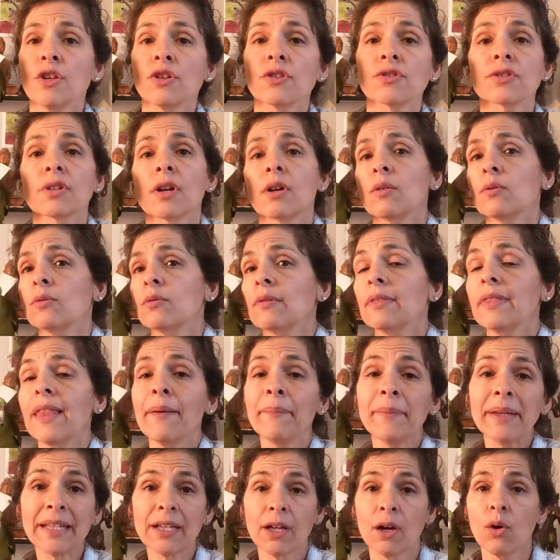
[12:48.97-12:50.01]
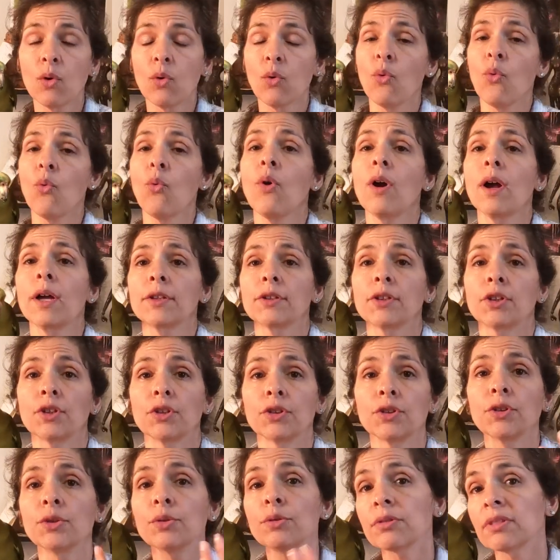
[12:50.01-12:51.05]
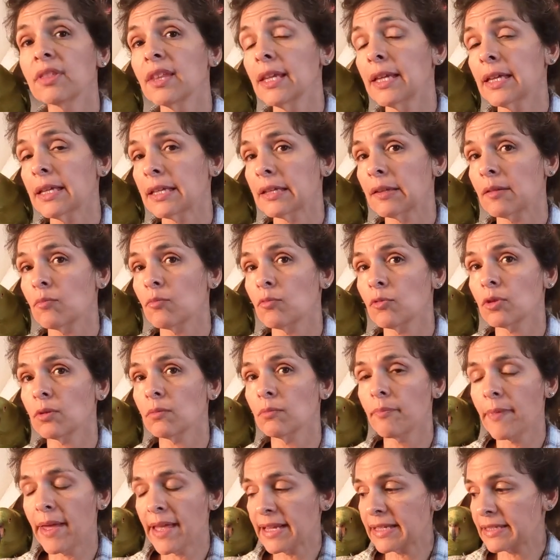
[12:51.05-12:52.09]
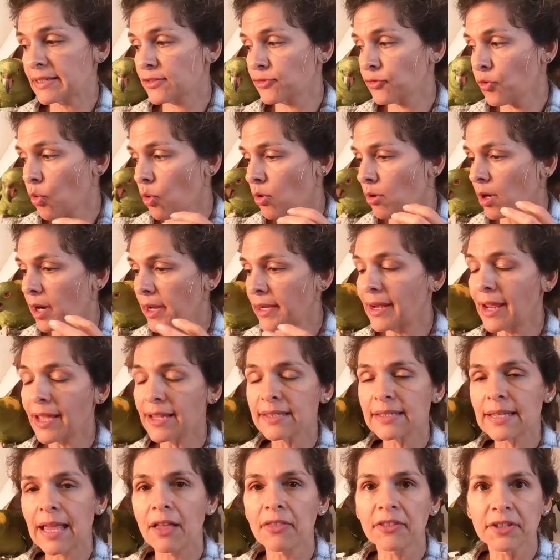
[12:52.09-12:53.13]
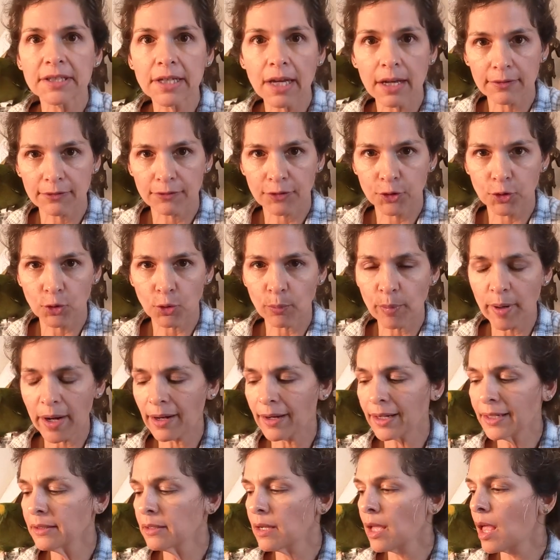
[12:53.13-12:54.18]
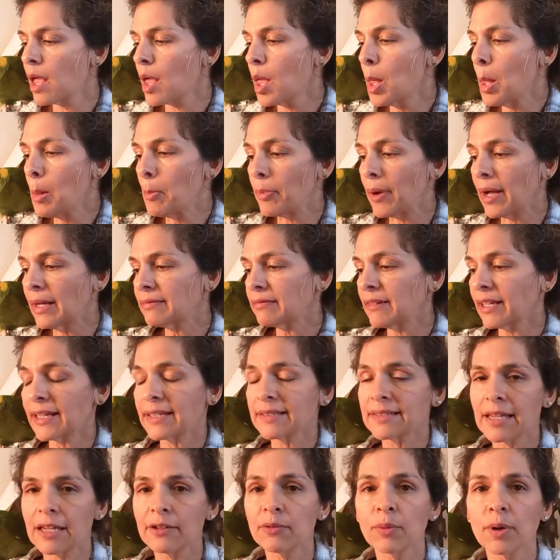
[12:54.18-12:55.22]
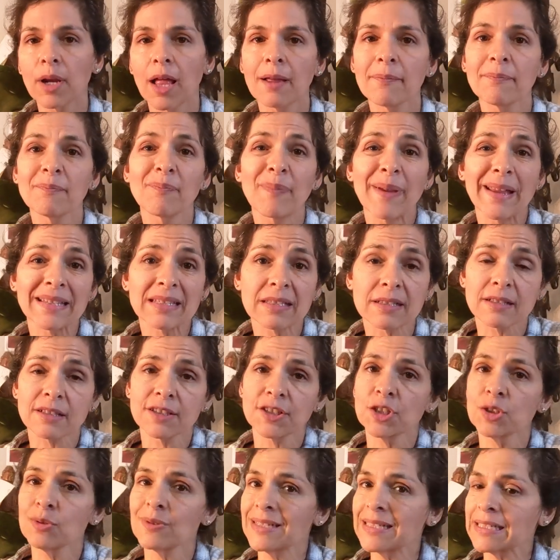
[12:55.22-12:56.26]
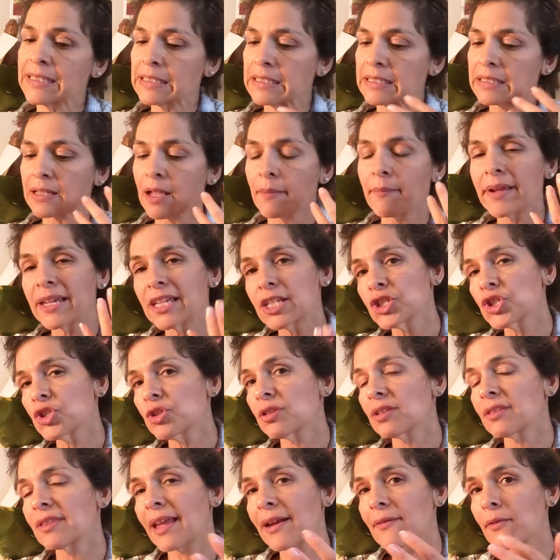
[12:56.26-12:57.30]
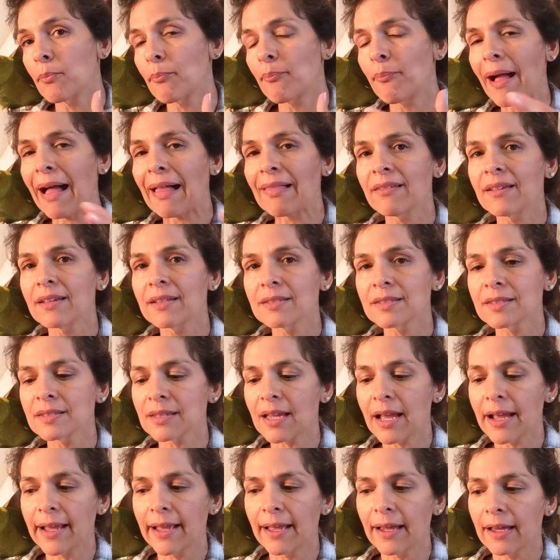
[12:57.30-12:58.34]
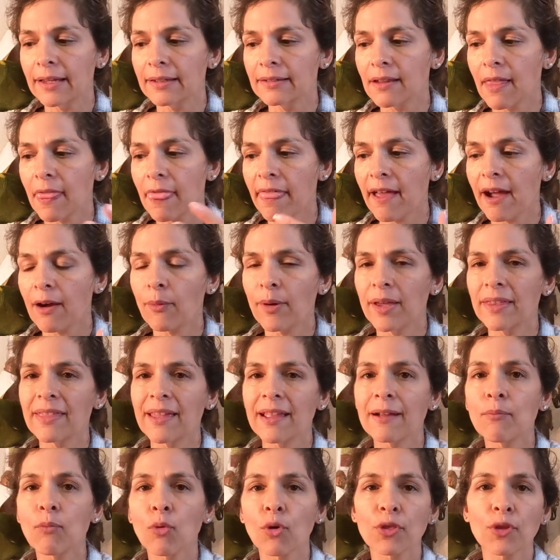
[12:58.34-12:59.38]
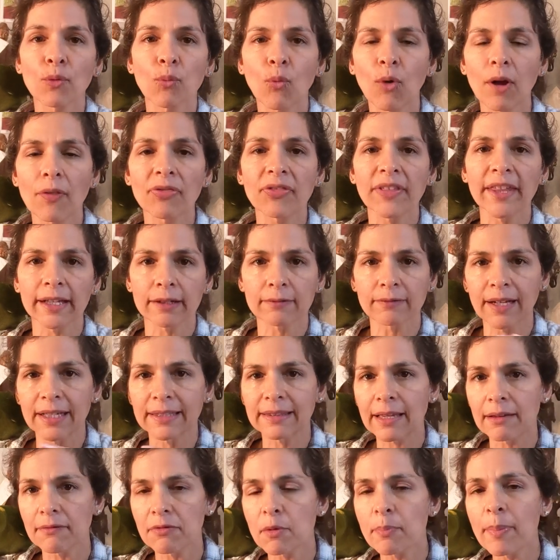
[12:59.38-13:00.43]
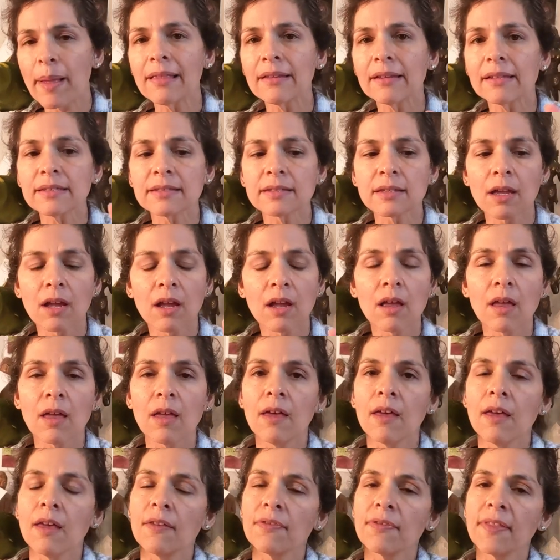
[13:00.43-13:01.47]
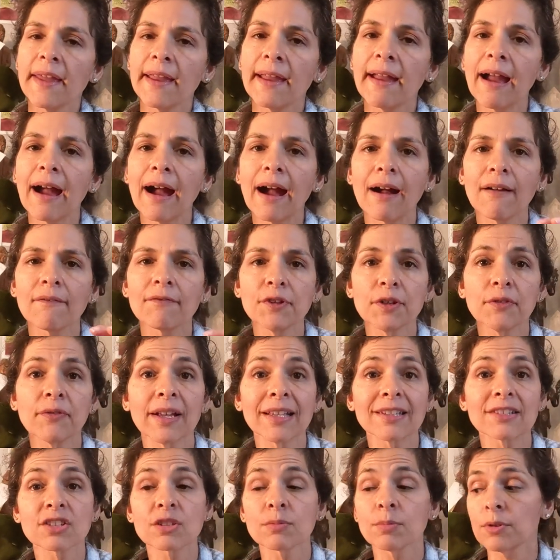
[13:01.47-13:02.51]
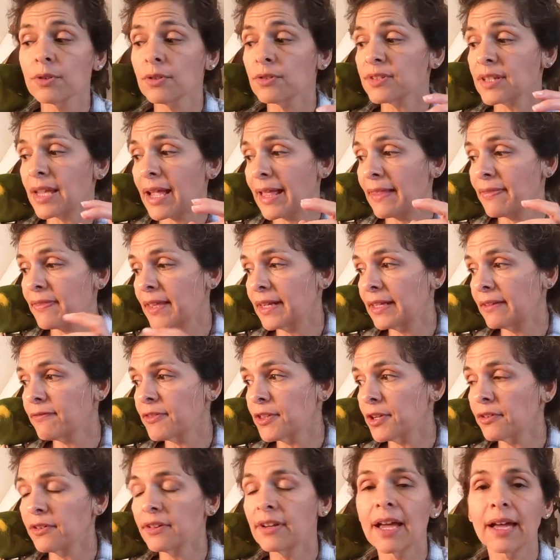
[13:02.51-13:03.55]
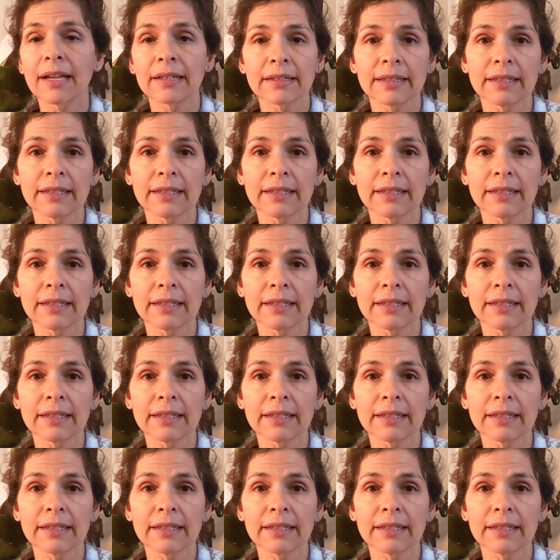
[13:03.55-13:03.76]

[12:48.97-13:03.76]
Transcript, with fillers: So let me know what you think makes for a nice healthy diet for your parrot. But like I said, what I'm basically doing is I'm making sure that they have a balance, and that way they have more than one thing, right? They have the pellets, they have their vegetables, and then if they're a nut